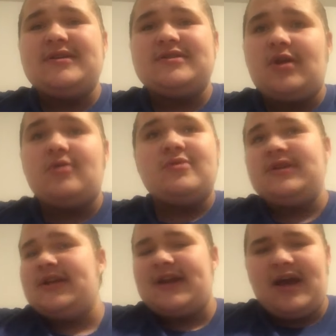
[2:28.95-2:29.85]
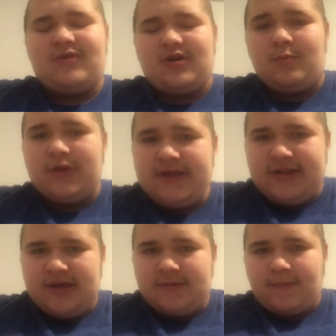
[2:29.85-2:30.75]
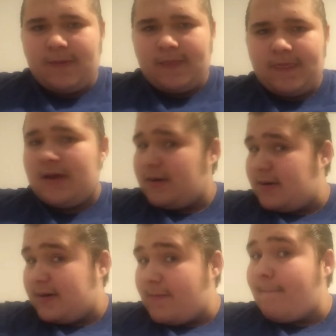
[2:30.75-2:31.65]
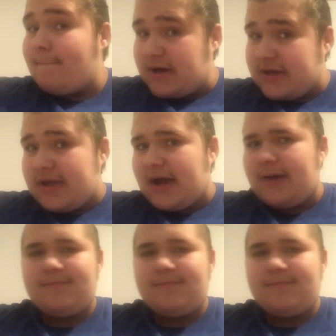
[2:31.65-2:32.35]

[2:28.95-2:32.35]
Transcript: so to get it out completely. But yeah.